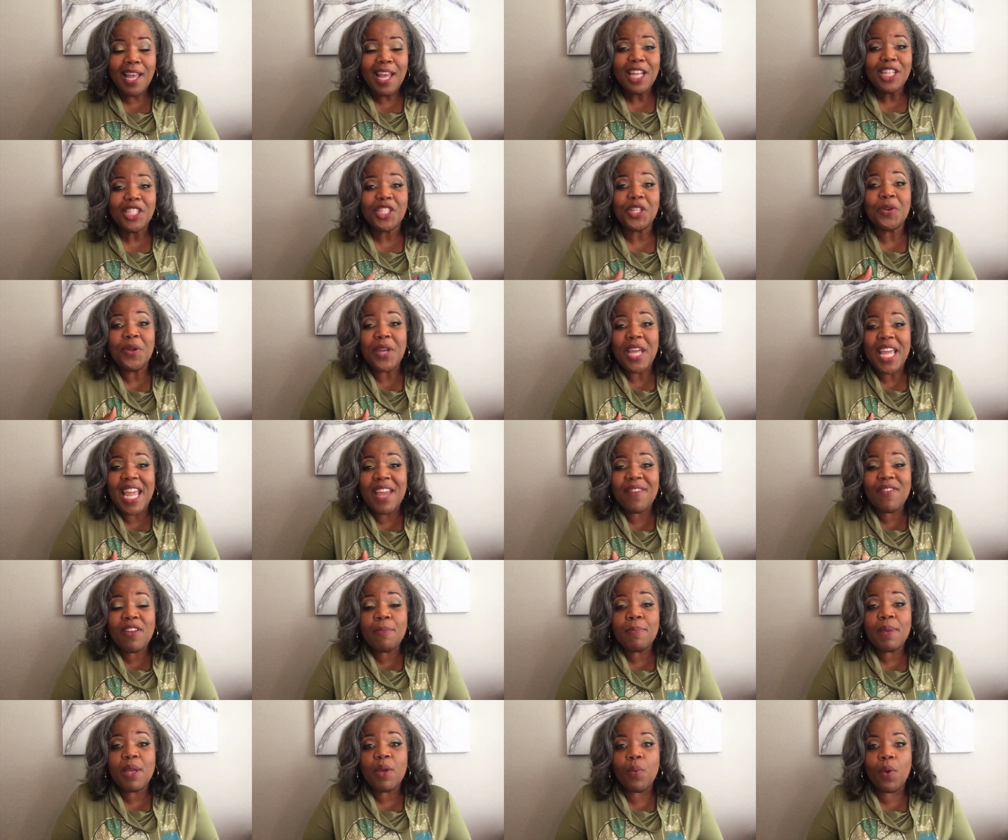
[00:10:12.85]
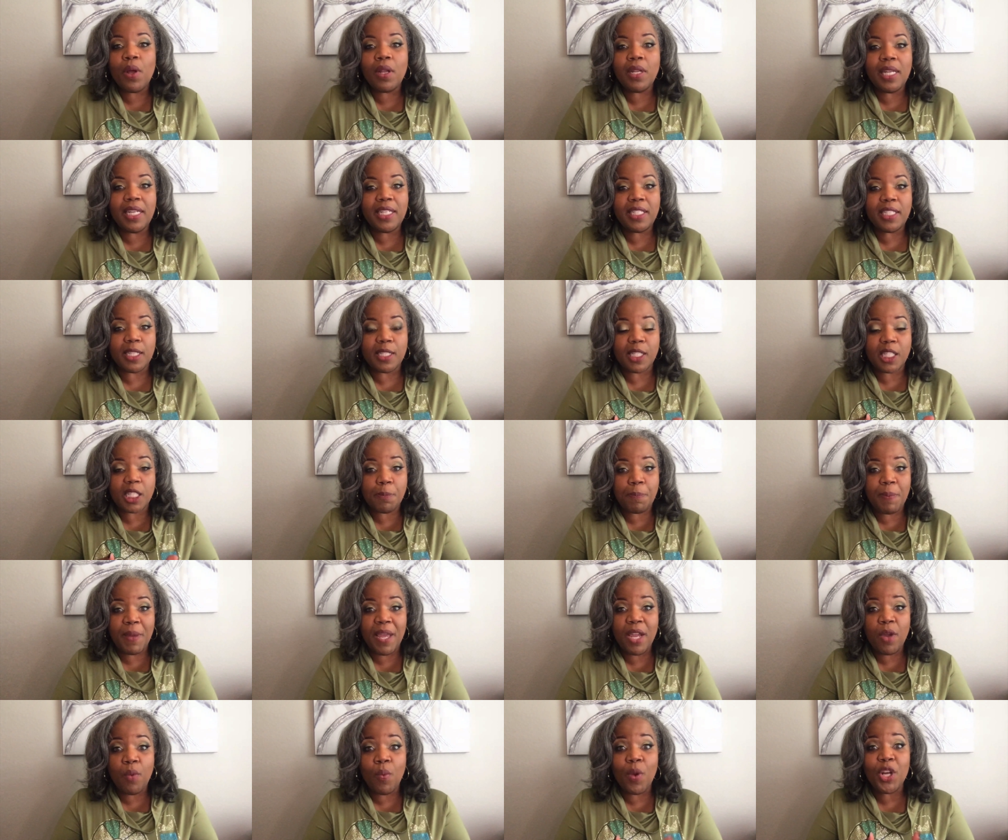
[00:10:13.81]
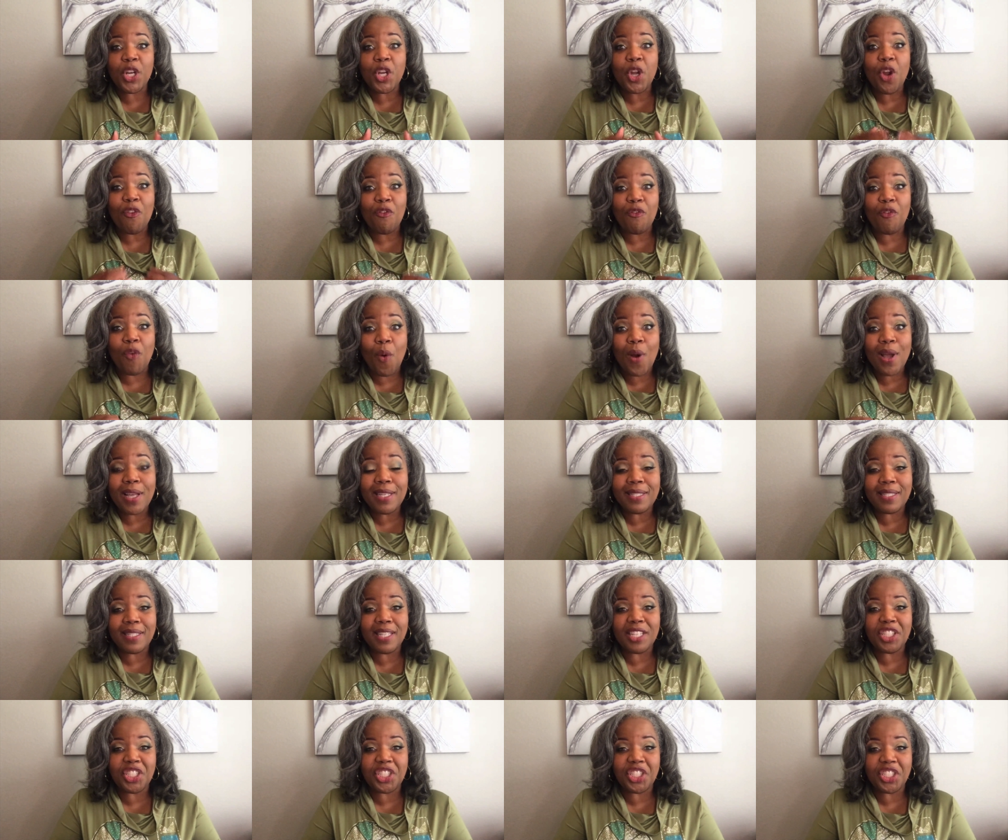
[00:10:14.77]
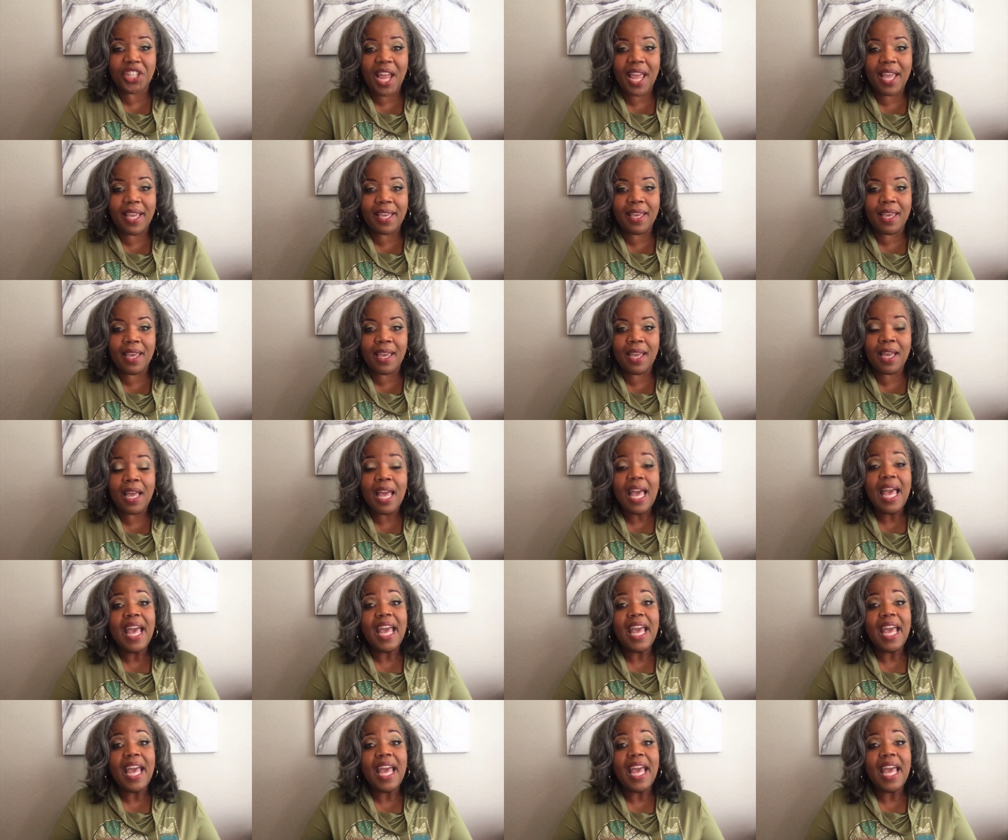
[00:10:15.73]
to even be willing to speak when your voice is shaking.